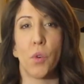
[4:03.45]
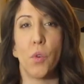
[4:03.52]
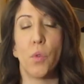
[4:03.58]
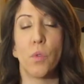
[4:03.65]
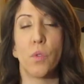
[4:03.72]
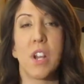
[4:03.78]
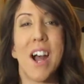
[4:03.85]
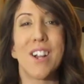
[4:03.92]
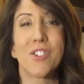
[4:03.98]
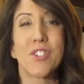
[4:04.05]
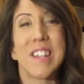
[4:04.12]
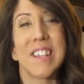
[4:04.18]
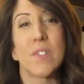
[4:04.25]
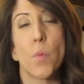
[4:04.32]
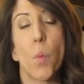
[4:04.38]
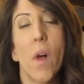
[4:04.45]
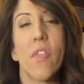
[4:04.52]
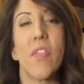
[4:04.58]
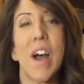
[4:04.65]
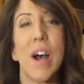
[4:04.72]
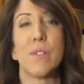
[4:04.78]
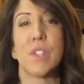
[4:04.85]
who notched his
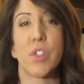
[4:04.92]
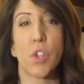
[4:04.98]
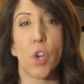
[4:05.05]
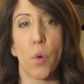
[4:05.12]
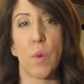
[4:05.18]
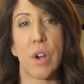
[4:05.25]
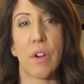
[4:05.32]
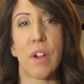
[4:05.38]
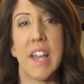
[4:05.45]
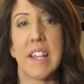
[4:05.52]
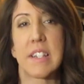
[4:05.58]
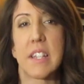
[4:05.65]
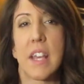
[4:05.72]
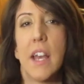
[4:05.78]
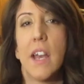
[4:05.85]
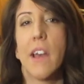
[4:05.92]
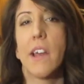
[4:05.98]
1,000th career hit